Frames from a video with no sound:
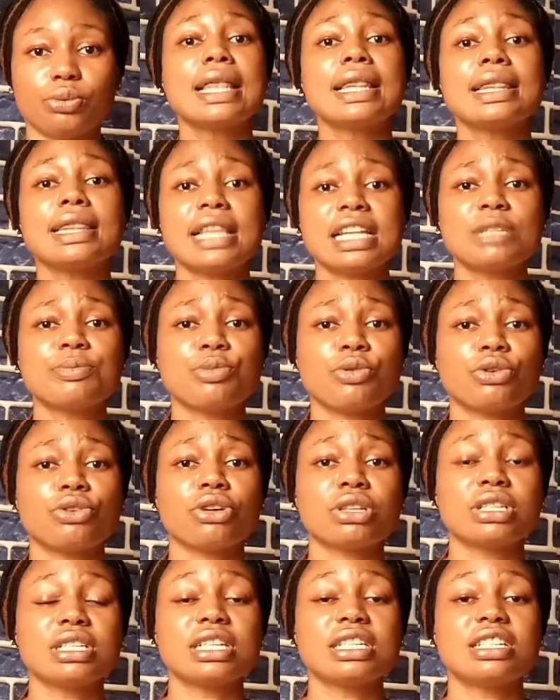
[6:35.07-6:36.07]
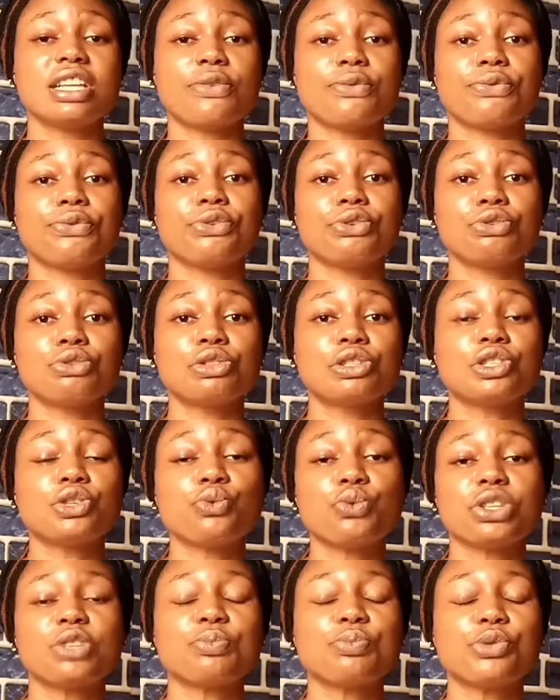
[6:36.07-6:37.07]
This product is infused
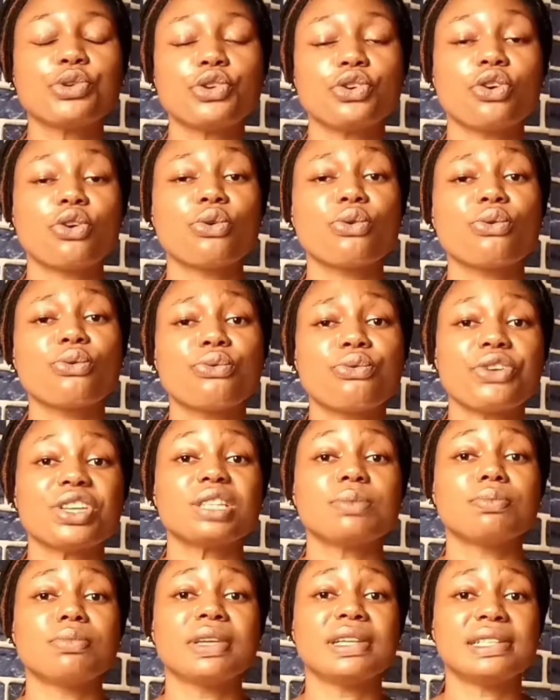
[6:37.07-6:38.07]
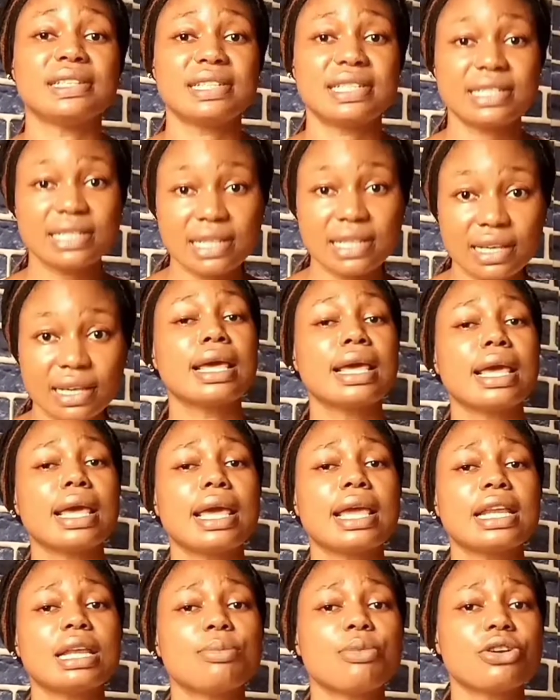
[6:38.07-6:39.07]
with pure vitamin C.
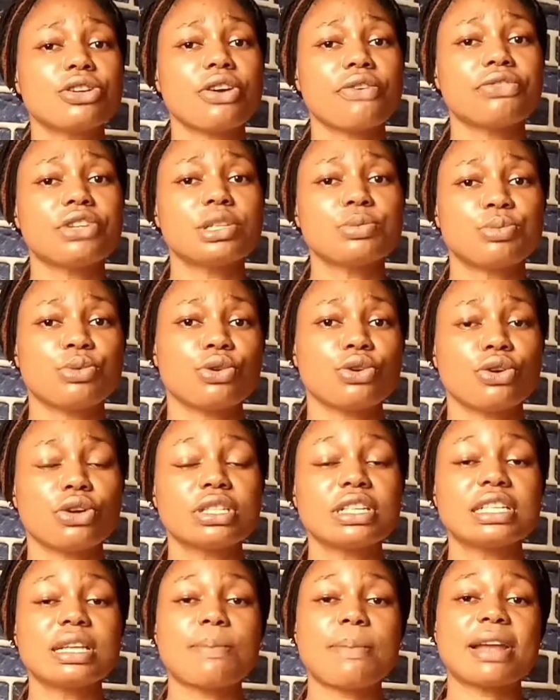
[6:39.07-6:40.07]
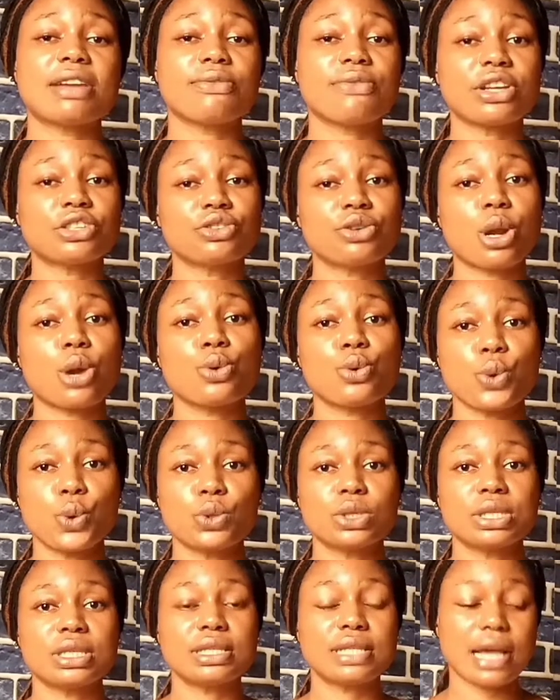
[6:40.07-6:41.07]
In the body of this product, the manufacturer
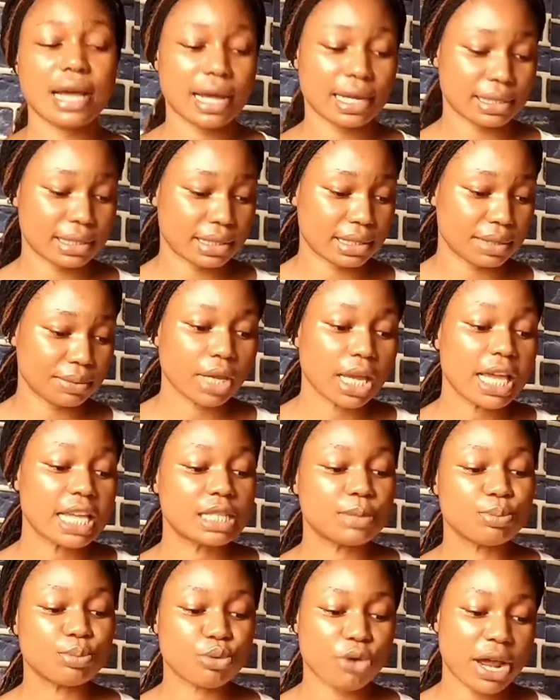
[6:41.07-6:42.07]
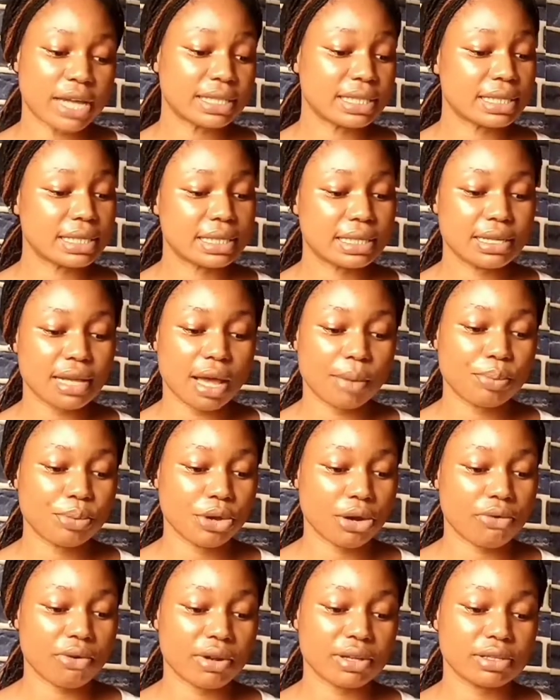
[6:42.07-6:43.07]
wrote that it brightens the
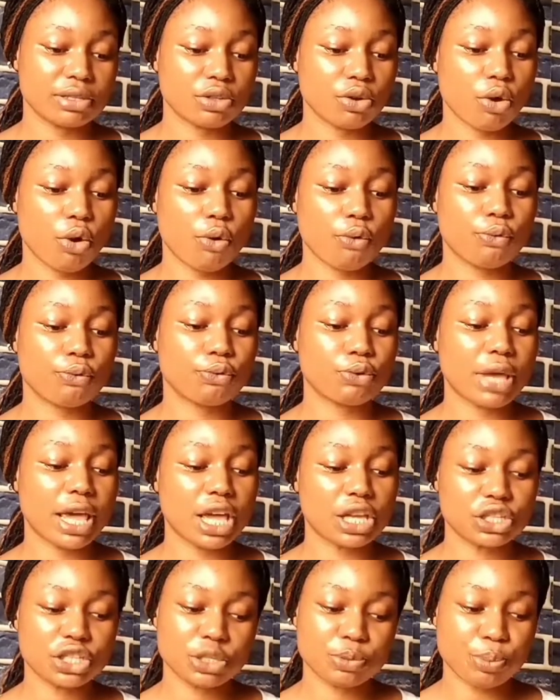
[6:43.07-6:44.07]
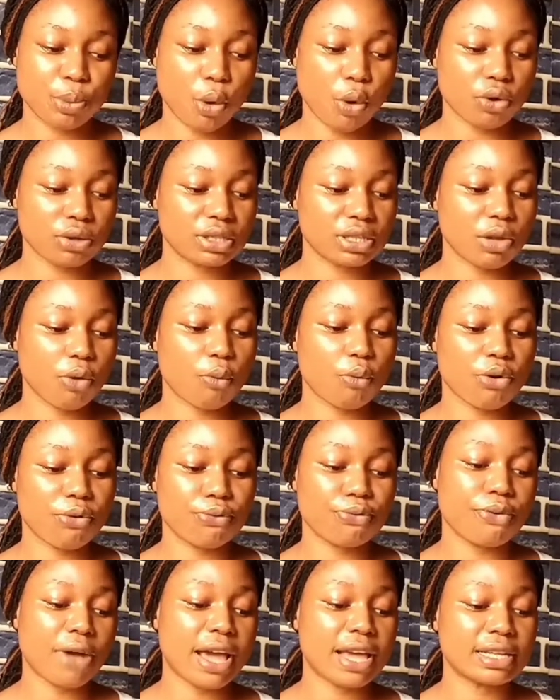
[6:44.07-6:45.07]
appearance of age spots,
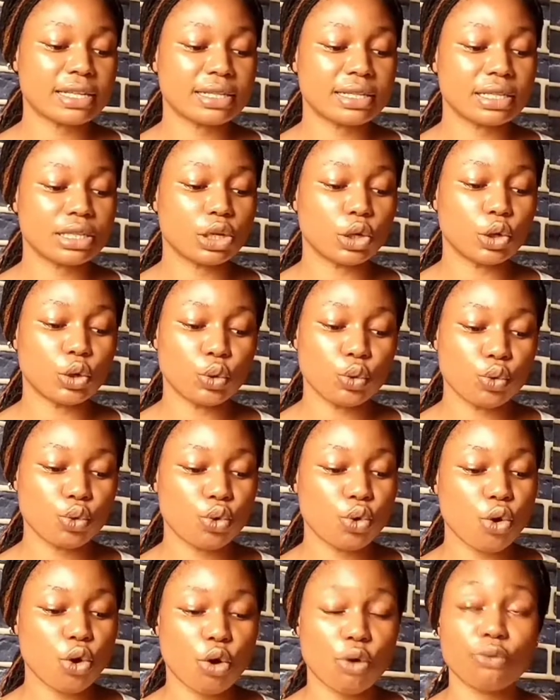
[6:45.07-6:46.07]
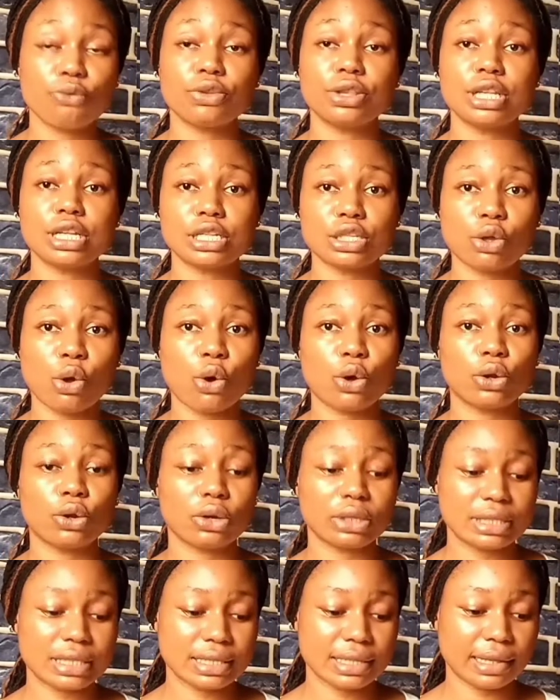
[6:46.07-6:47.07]
refines the look of
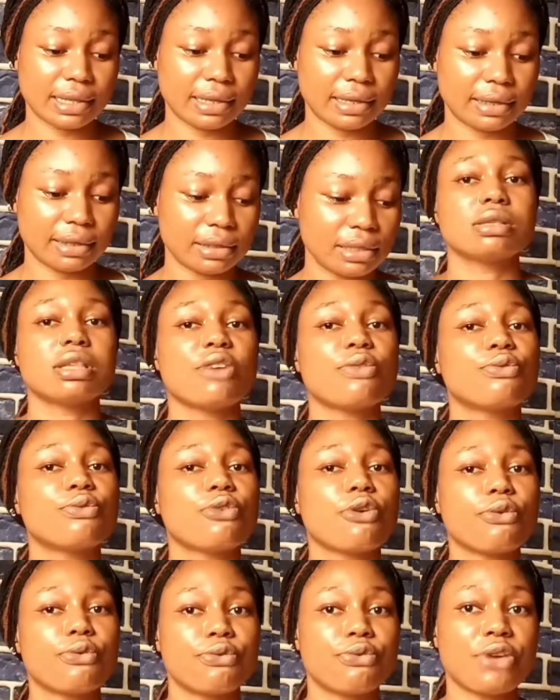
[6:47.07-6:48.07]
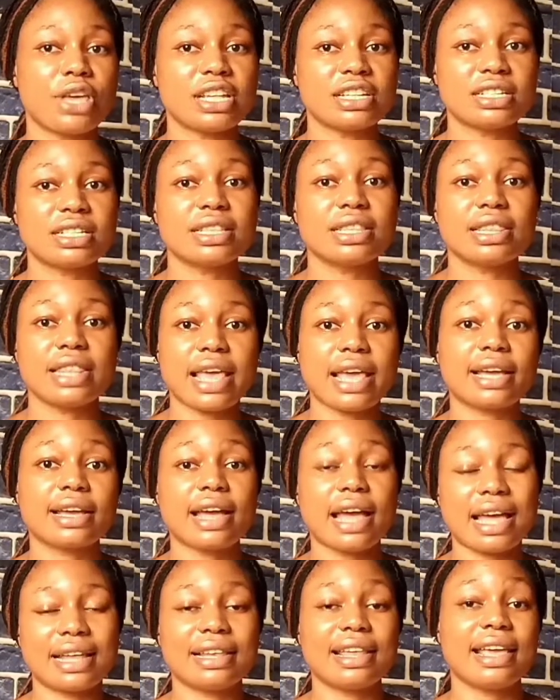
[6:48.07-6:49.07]
discolored skin for face, neck,
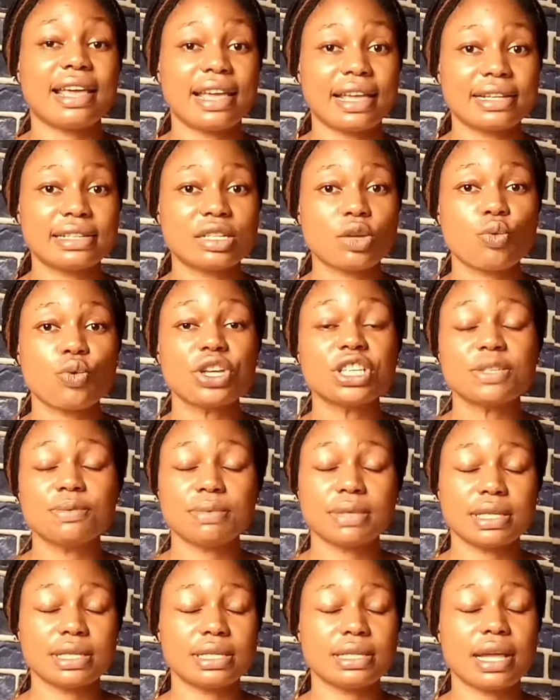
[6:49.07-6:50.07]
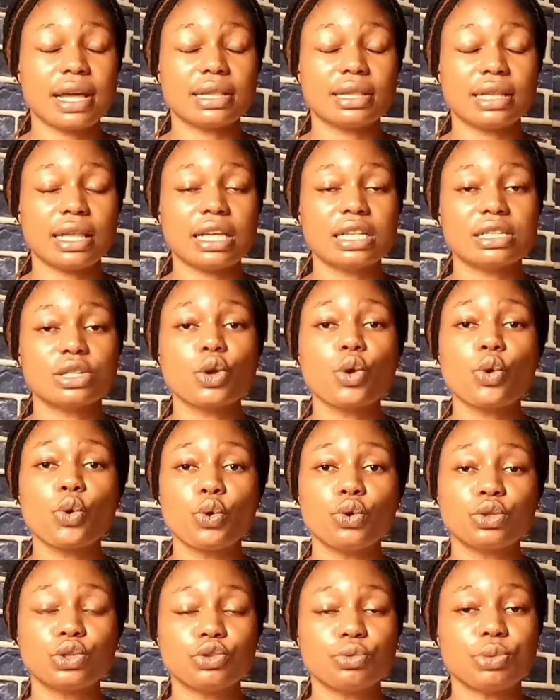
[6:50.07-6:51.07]
and hands, which means that it's
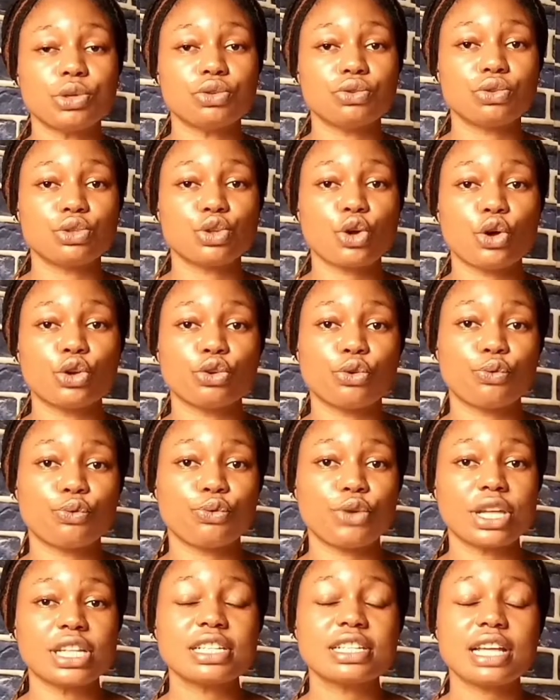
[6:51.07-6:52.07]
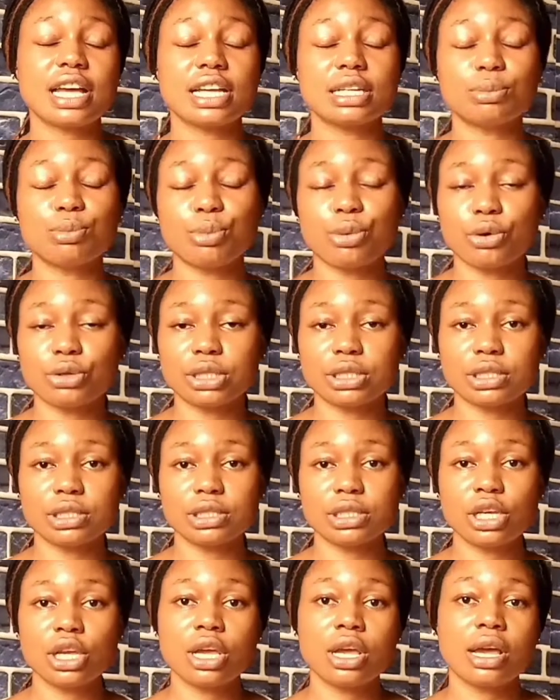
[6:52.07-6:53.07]
good to be used on your face and body
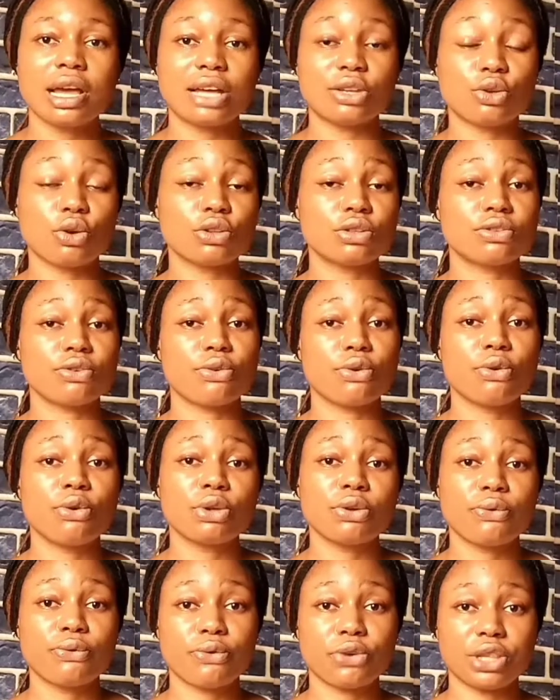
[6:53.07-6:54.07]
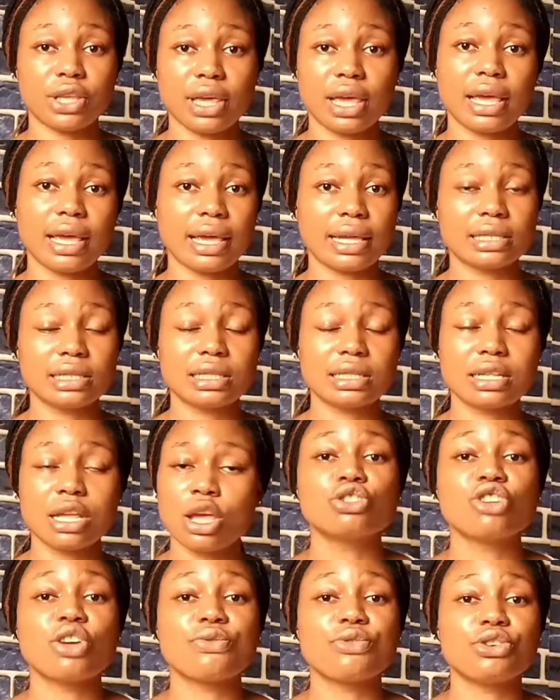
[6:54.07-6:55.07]
and also for the hands
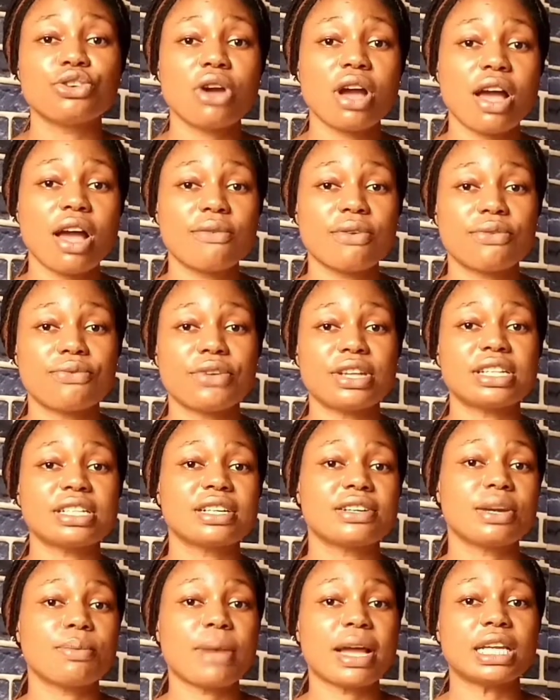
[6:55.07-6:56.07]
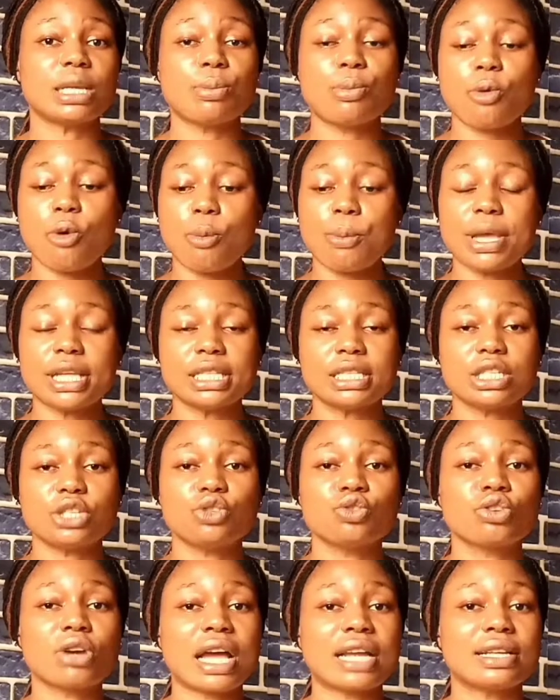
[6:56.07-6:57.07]
so if you don't have a face cream at the moment you
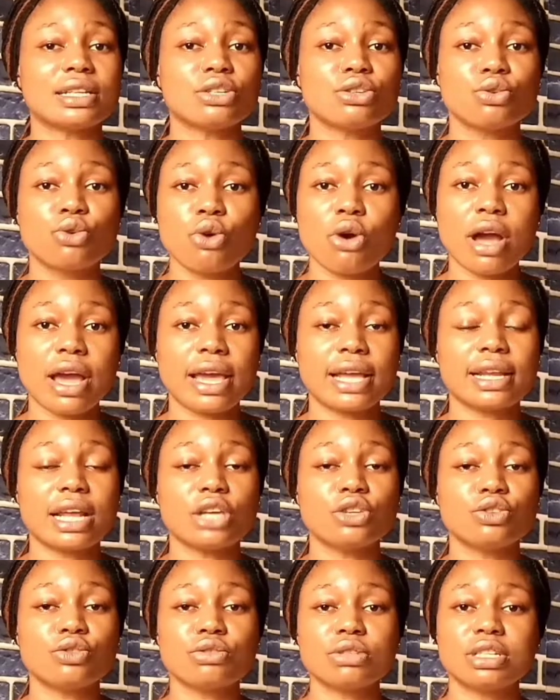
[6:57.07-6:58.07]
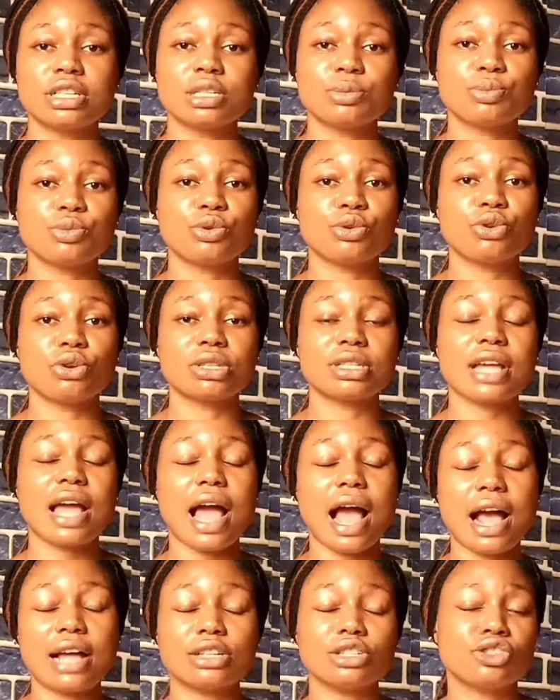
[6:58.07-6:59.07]
can go ahead and use this product
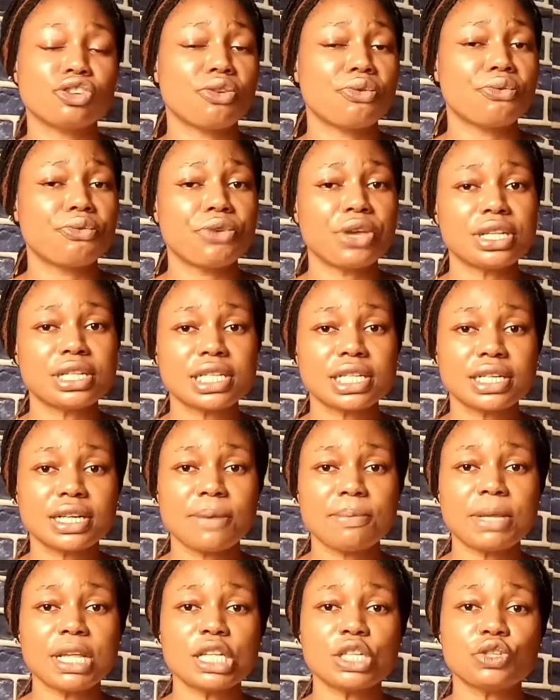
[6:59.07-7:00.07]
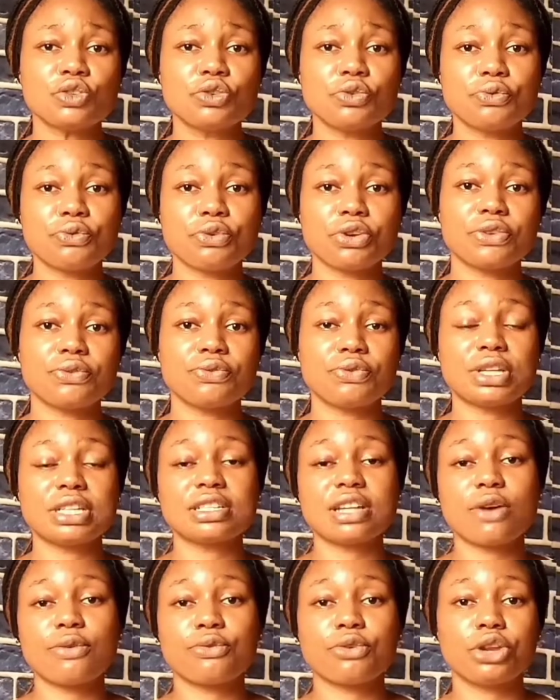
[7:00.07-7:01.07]
as your face cream it's good for the face
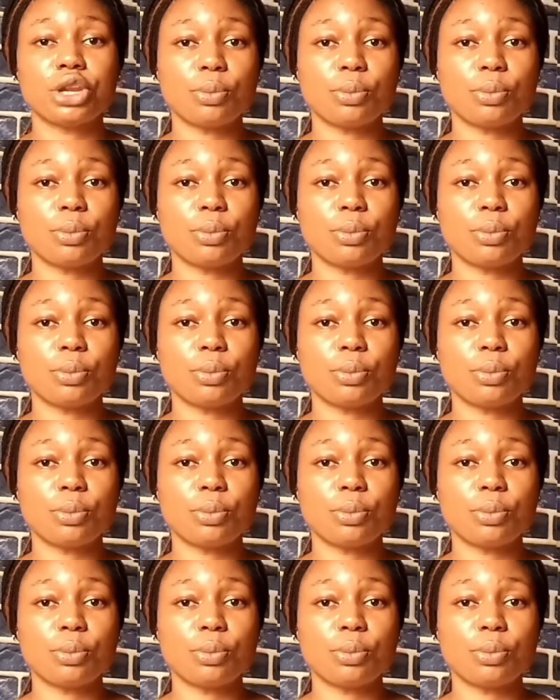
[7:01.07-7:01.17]
and for the